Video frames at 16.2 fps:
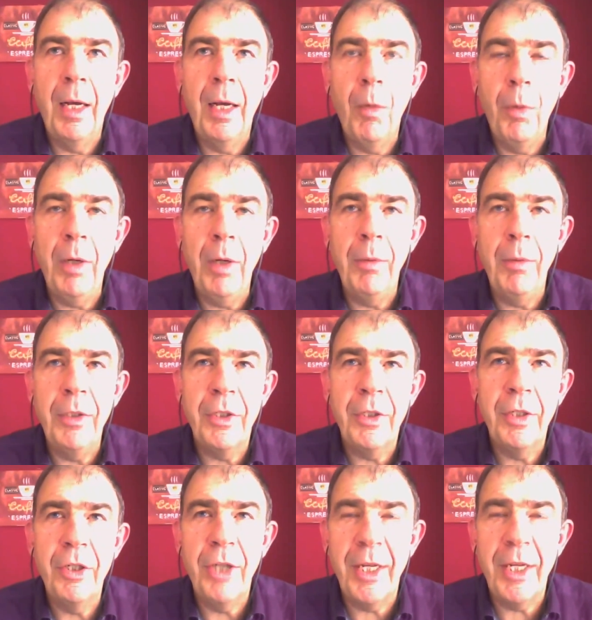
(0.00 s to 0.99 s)
We always
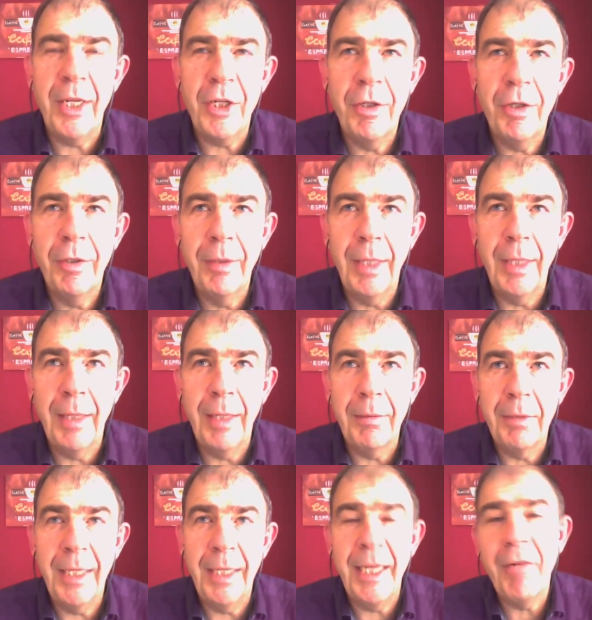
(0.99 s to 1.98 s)
suggest
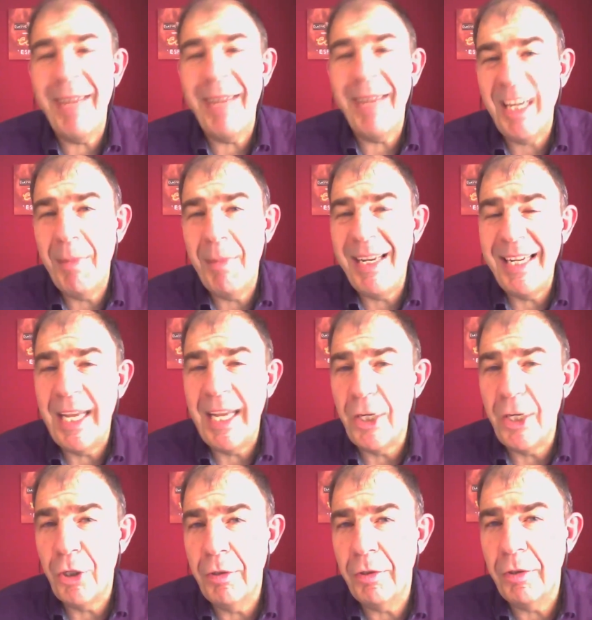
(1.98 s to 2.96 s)
getting
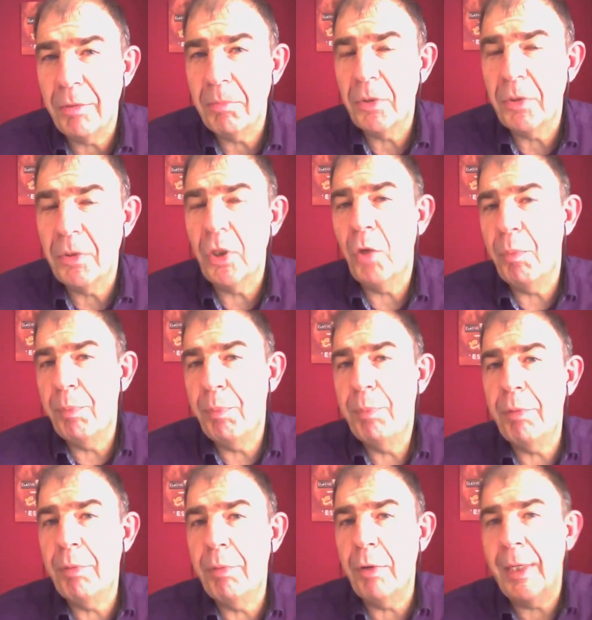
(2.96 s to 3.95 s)
recommendations. So
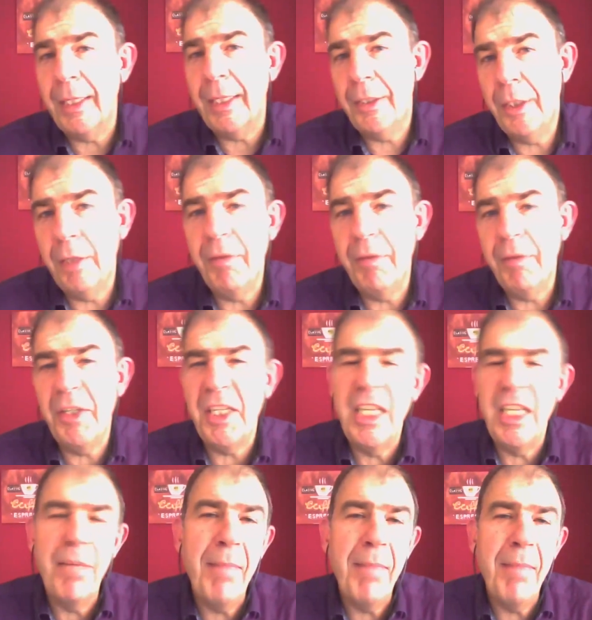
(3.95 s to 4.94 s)
prior to your visit,
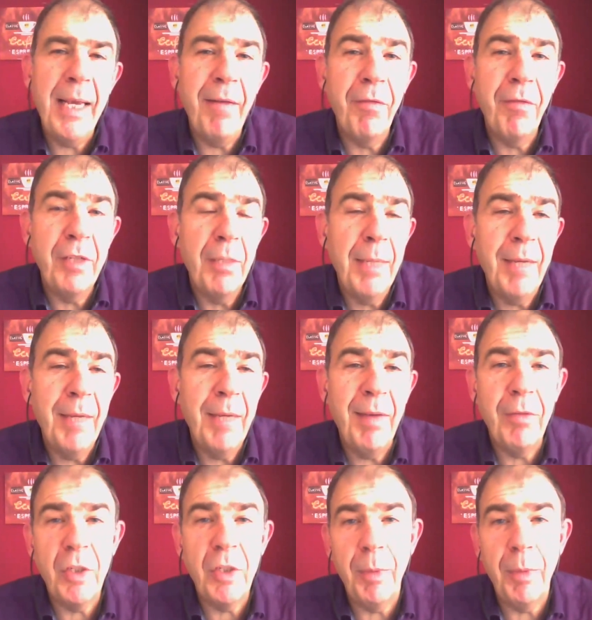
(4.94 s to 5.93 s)
you may have
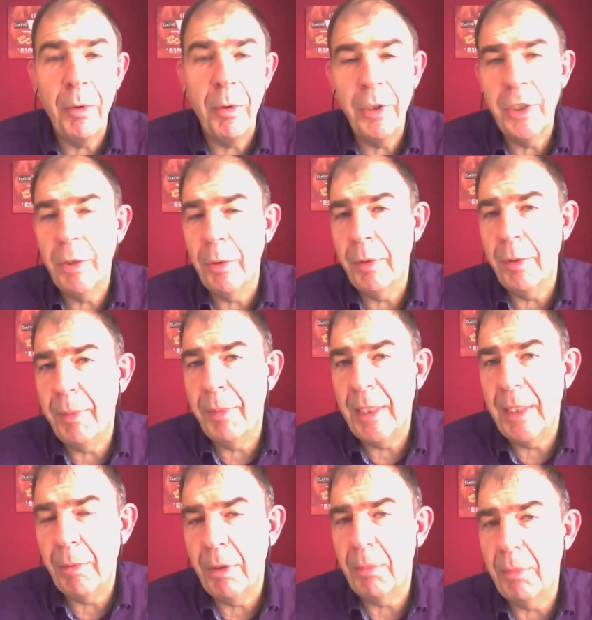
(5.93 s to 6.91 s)
even spoken to other
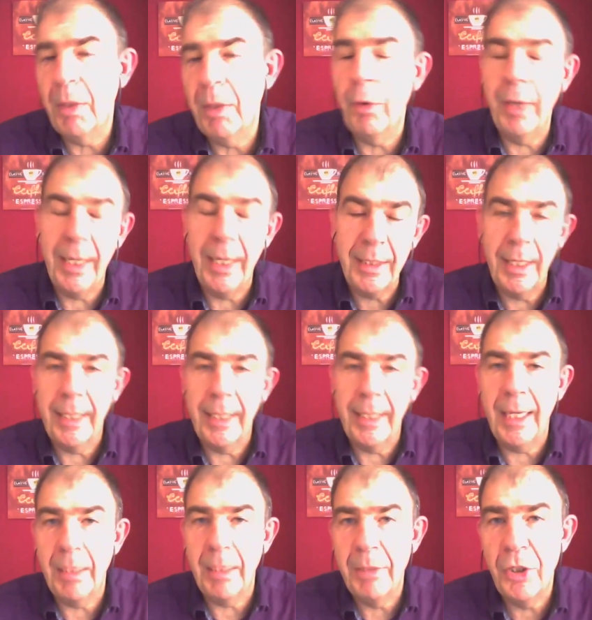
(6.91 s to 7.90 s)
people, or Asset
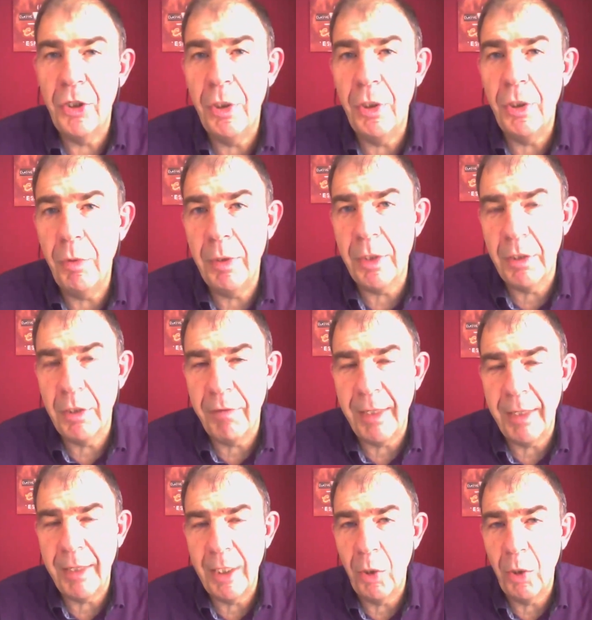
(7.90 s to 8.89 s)
Academy students, to
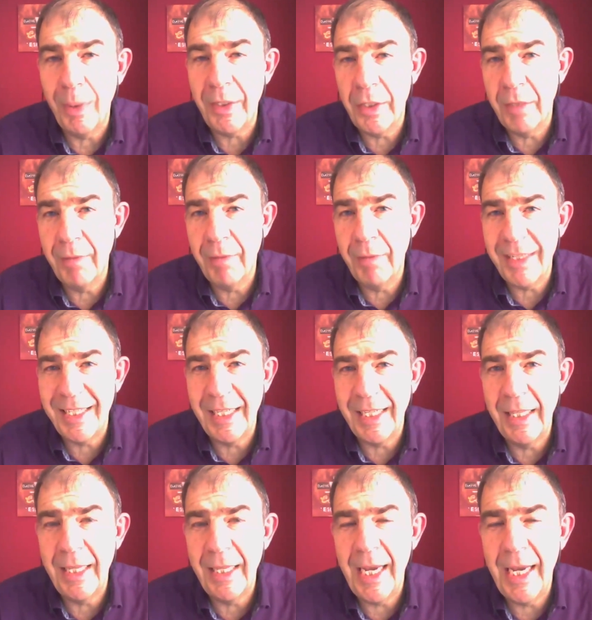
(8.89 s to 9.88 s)
find out who else is investing
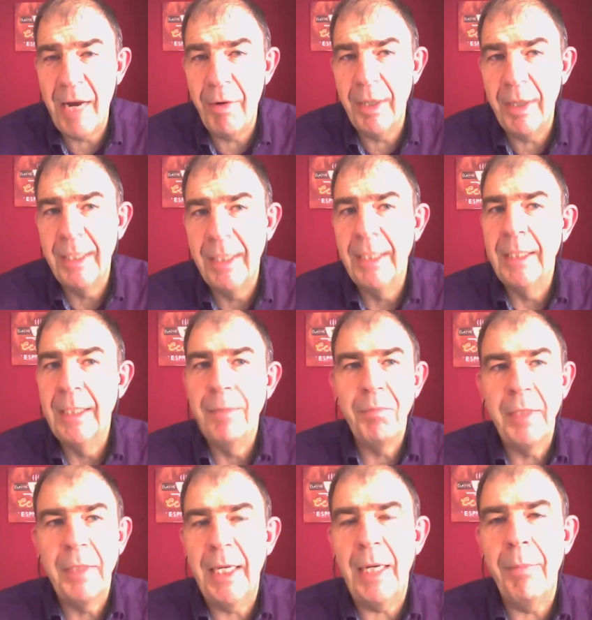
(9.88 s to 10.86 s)
in the area.
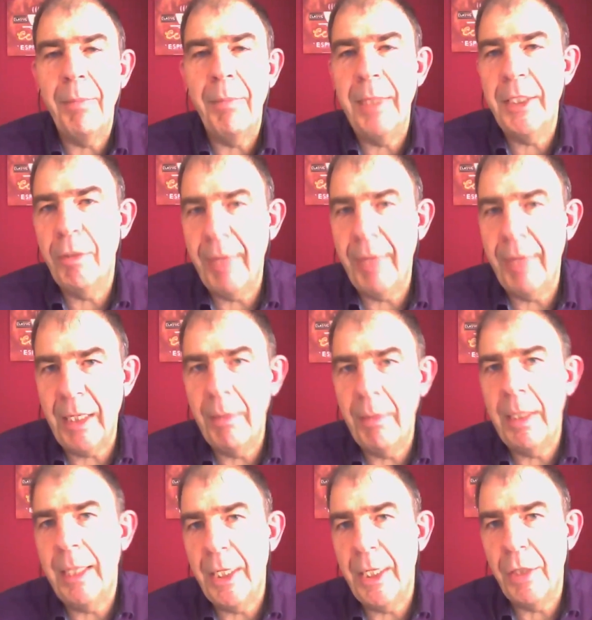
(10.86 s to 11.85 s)
Can't beat a
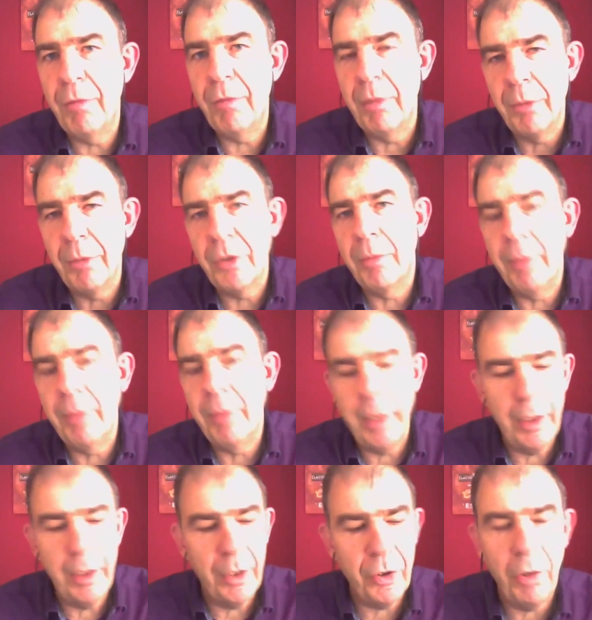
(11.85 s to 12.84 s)
recommendation from
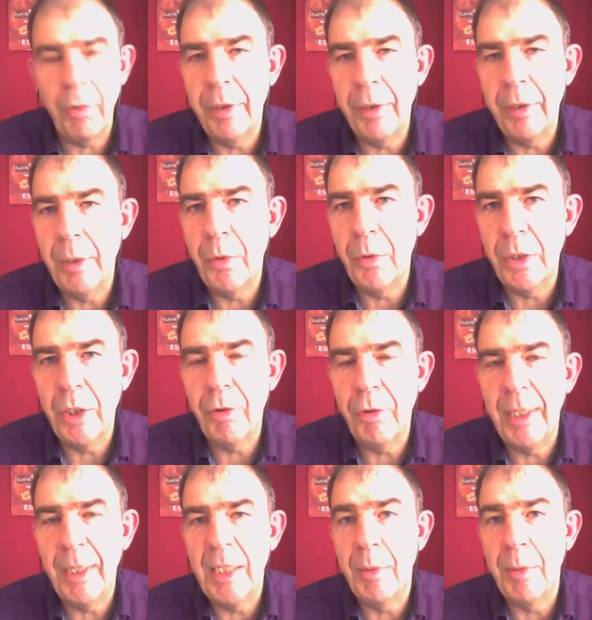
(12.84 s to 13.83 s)
somebody that's already using a
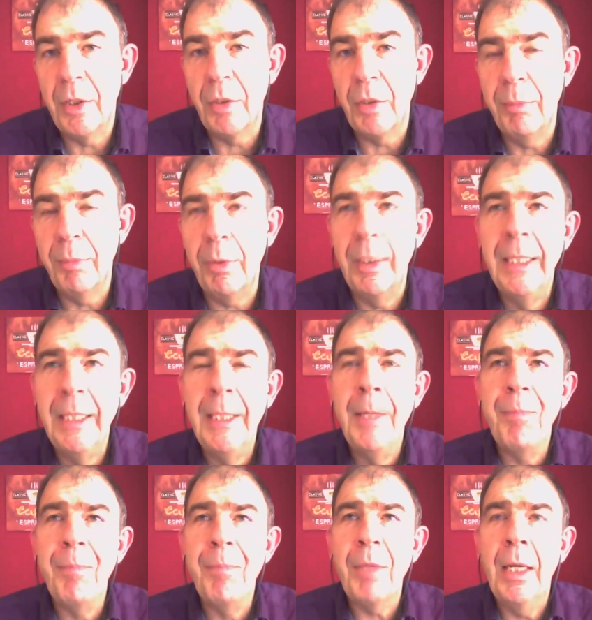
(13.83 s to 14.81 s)
tradesperson. But
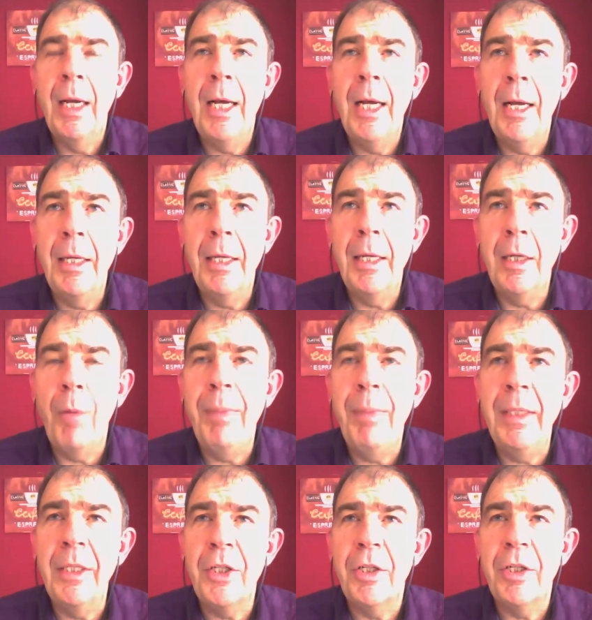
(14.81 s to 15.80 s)

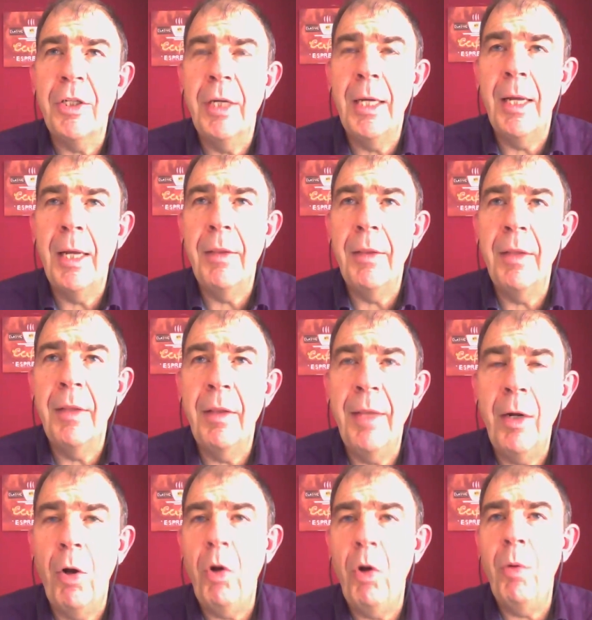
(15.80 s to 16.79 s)
builders,
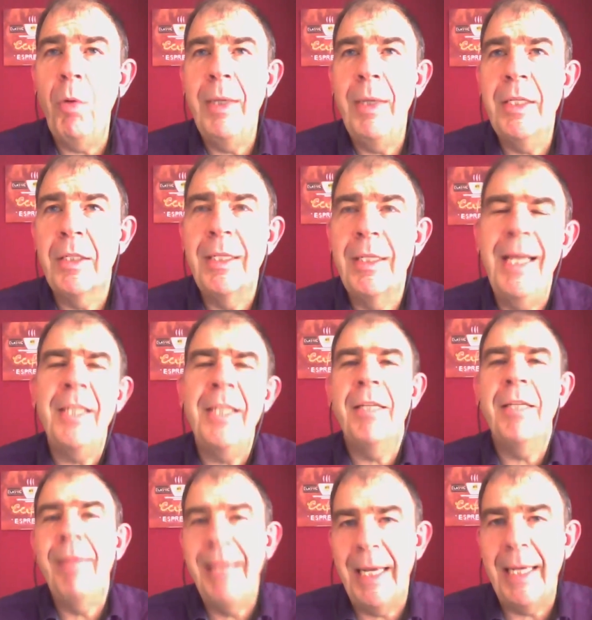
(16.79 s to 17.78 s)
they're always, yes,
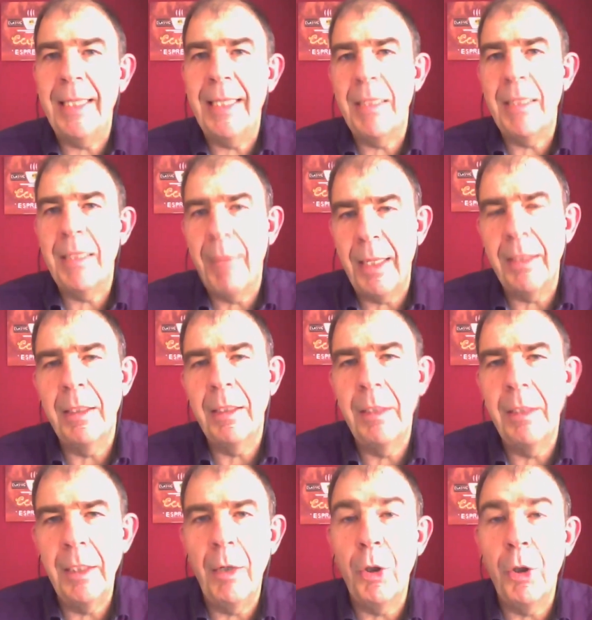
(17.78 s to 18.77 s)
they're in high demand,
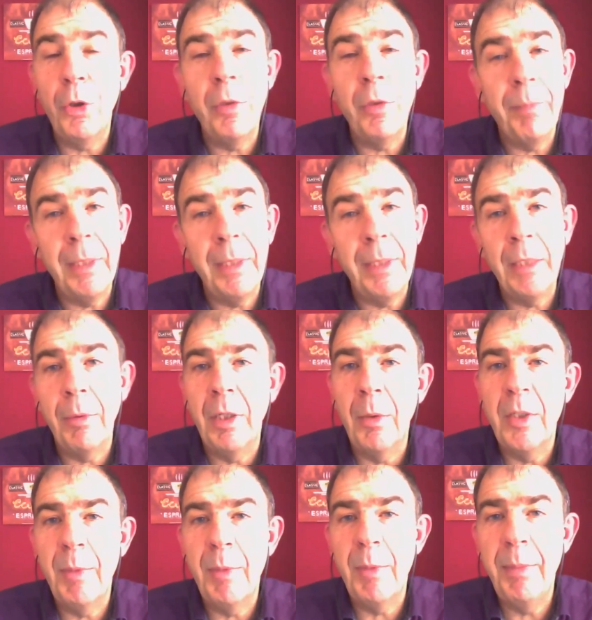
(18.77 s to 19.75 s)
and a good builder will
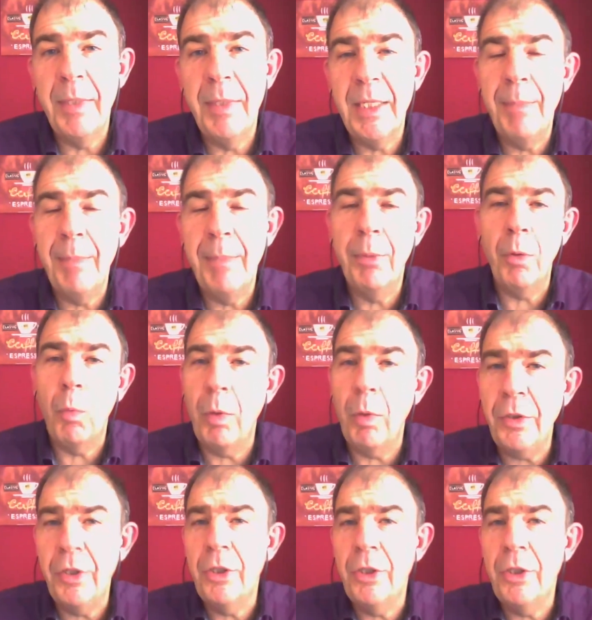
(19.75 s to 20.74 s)
always be busy. But
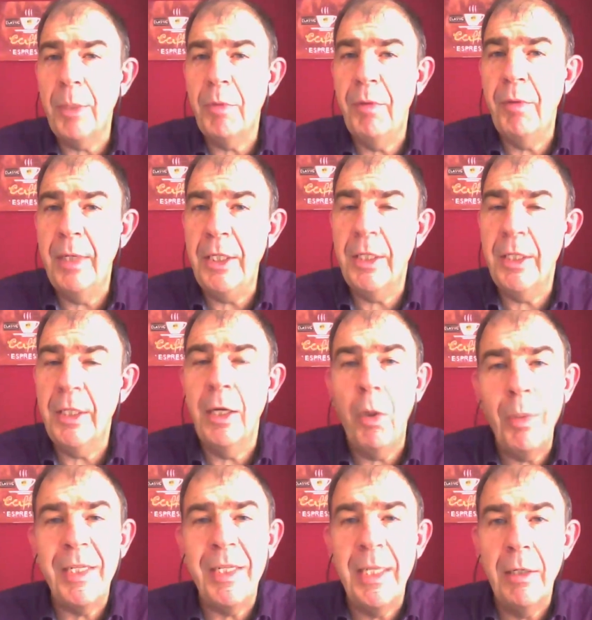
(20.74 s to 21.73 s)
once a job's finished, they
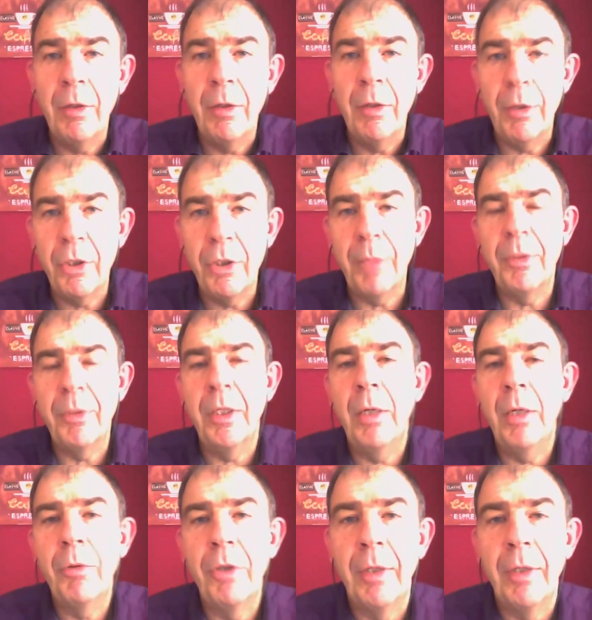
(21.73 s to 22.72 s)
always need another job to
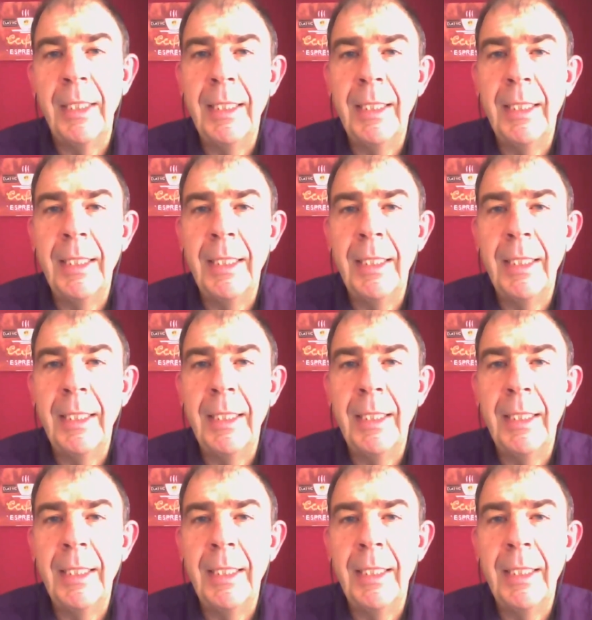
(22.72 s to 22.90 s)
go to.